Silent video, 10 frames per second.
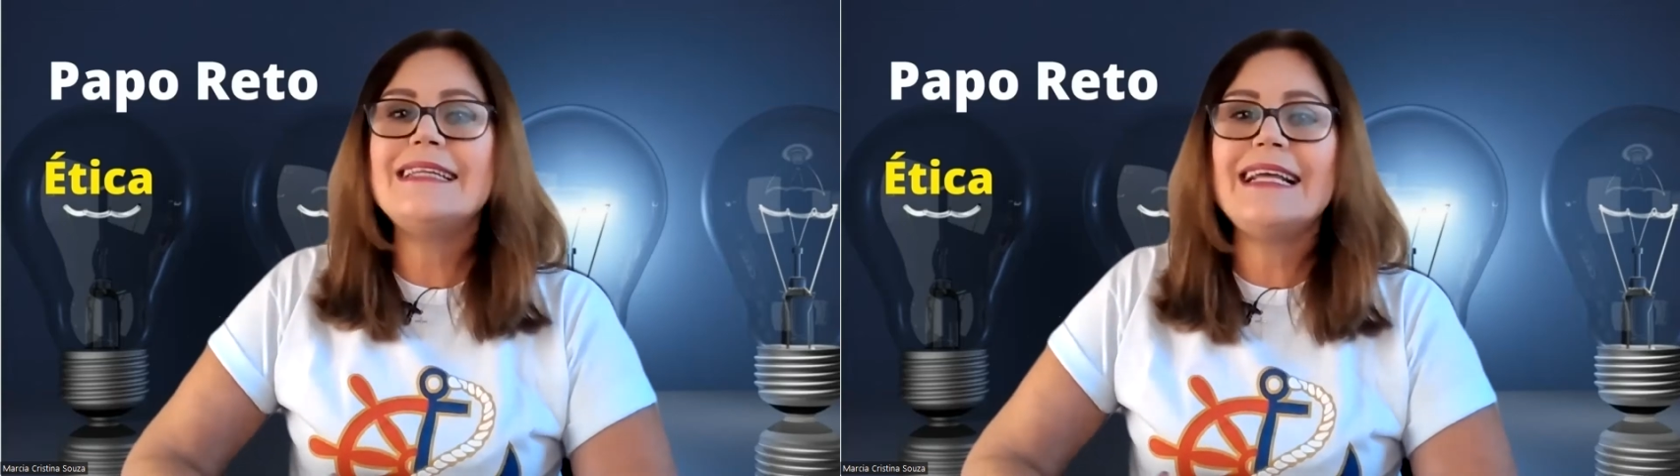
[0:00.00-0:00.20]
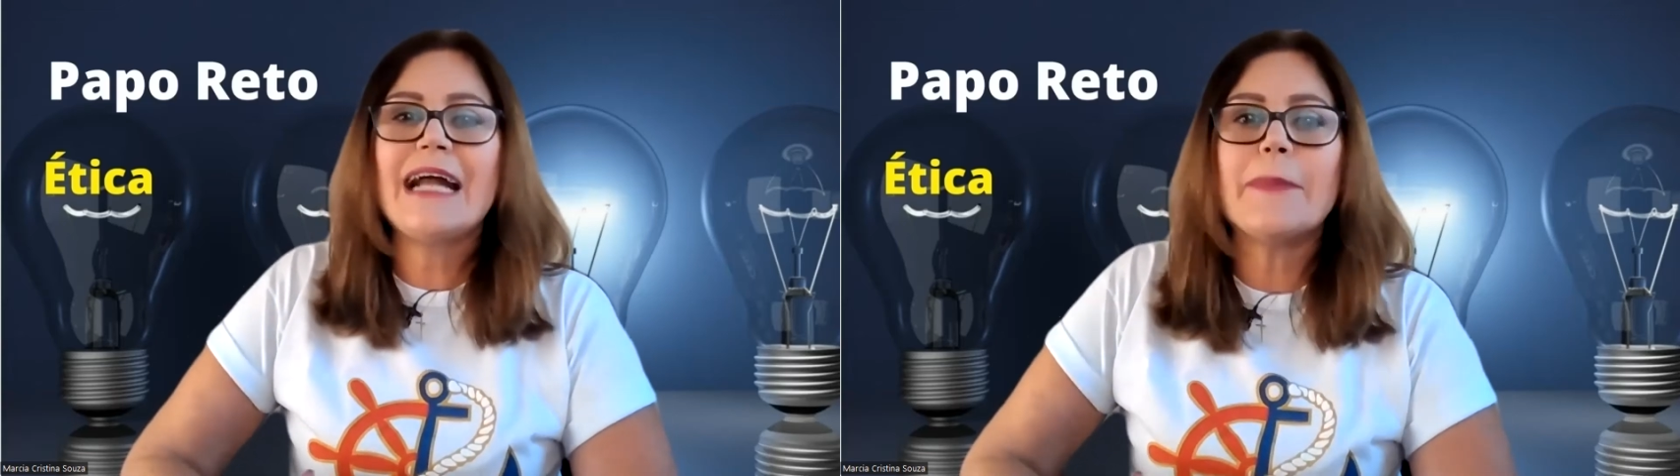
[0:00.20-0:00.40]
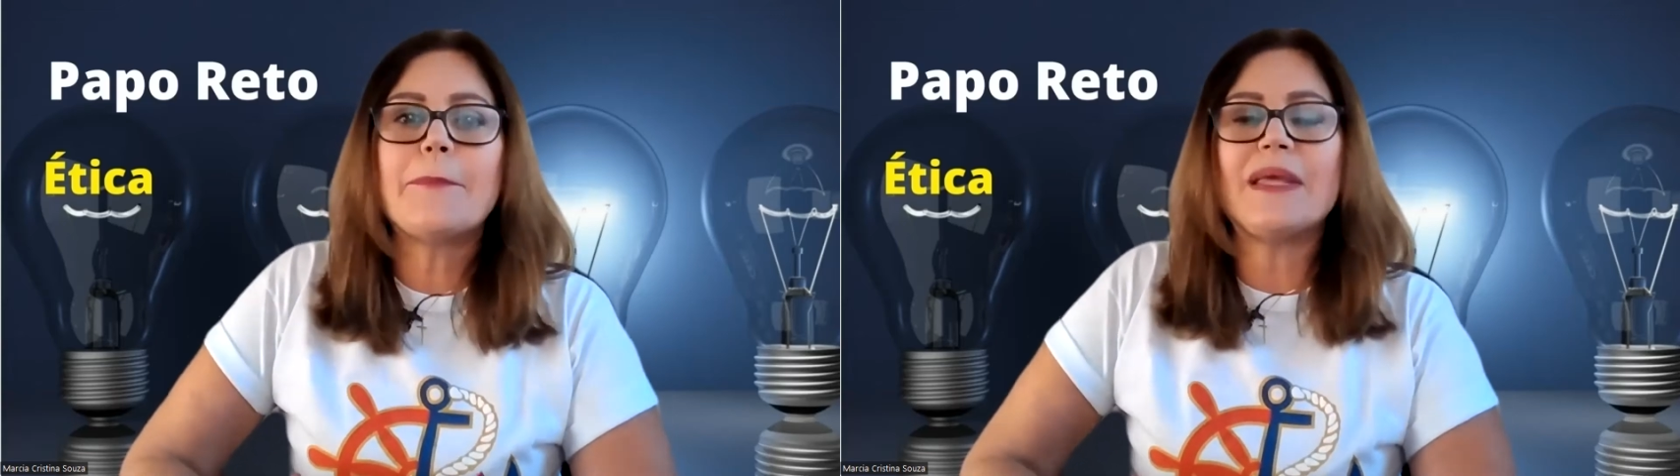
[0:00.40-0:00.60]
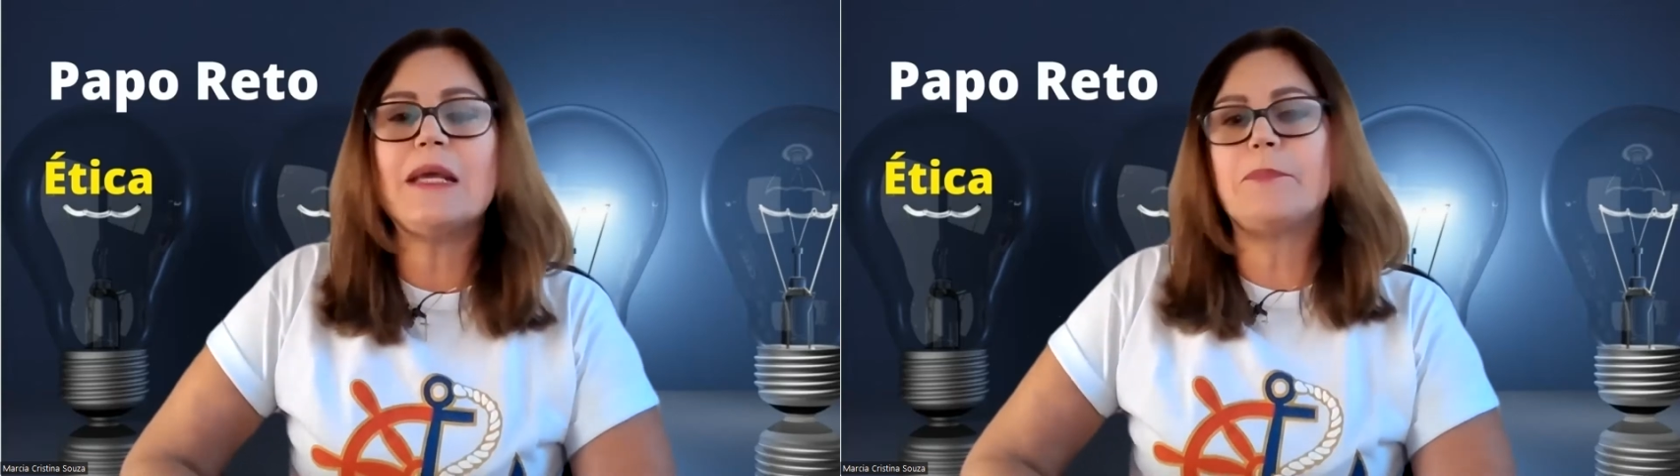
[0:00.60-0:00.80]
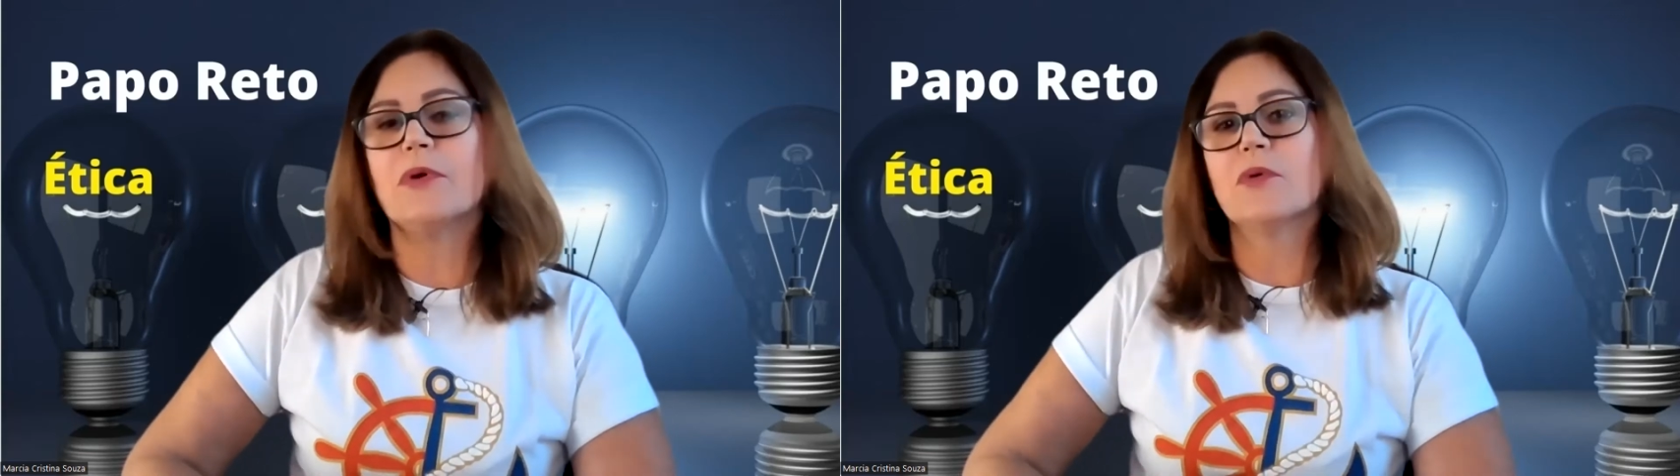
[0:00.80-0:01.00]
They are
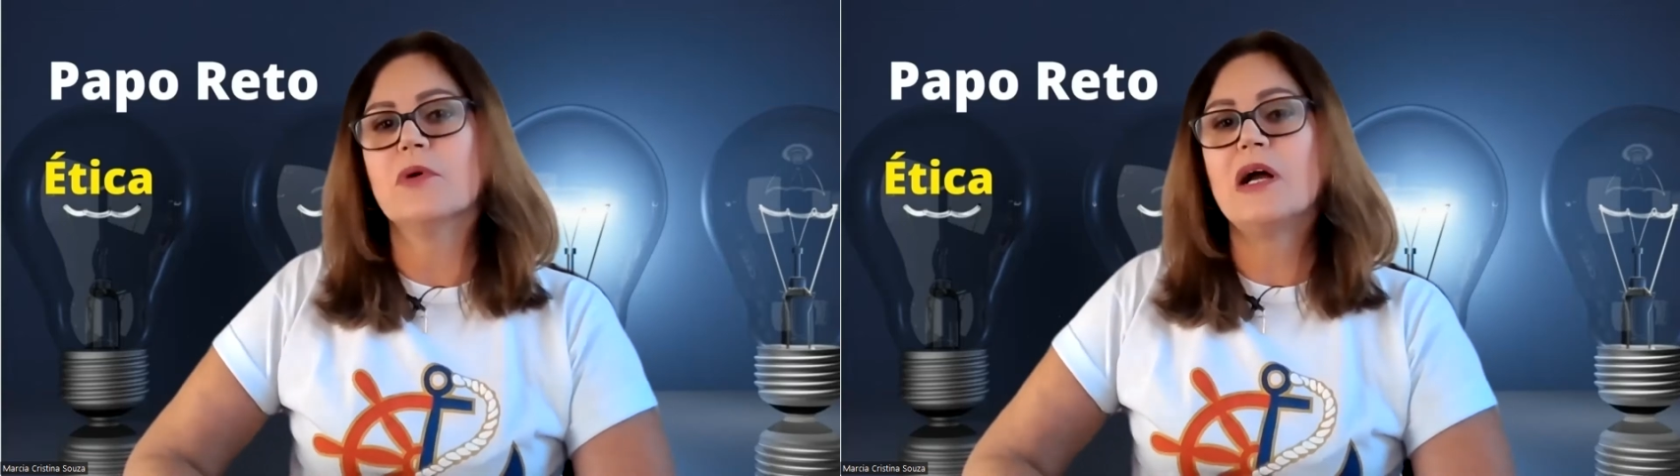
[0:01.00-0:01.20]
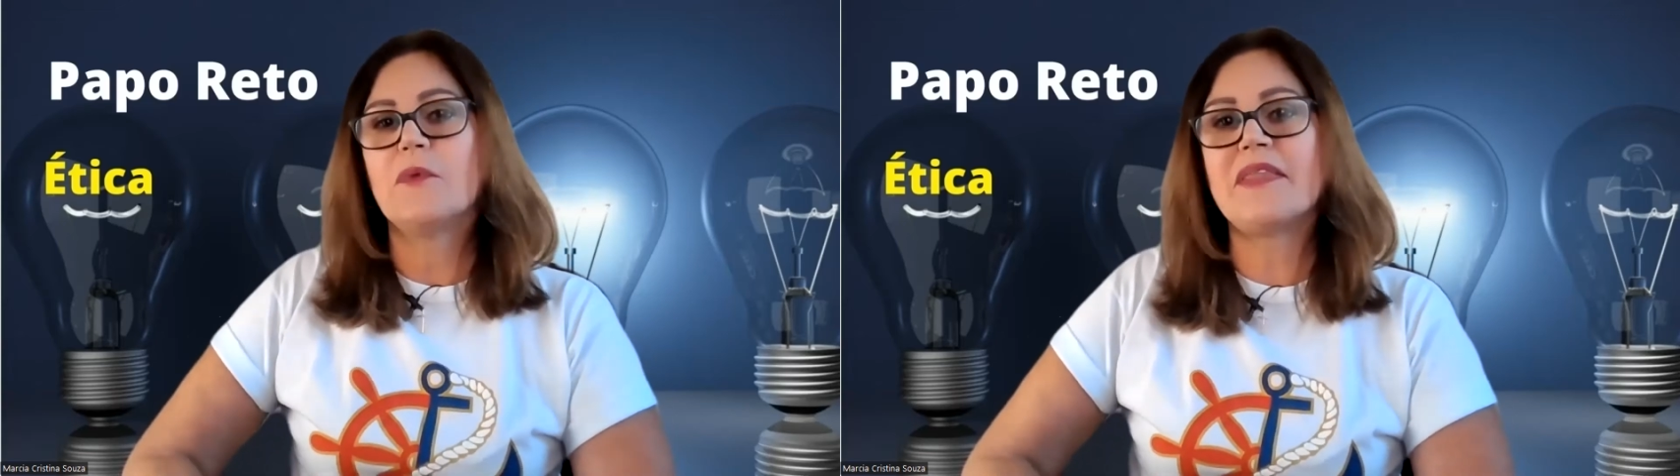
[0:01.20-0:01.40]
people